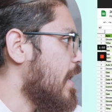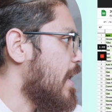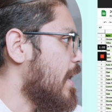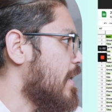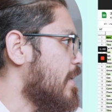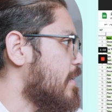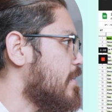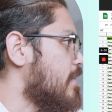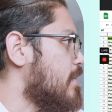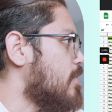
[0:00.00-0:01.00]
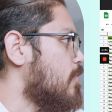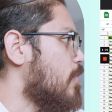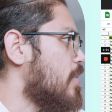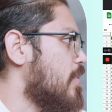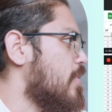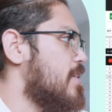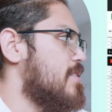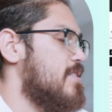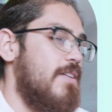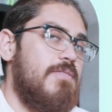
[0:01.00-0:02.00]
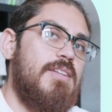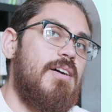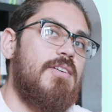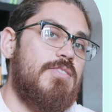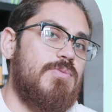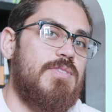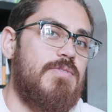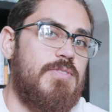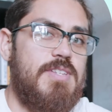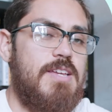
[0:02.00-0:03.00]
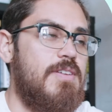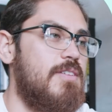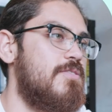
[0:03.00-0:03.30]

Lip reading: and $170 was for saving.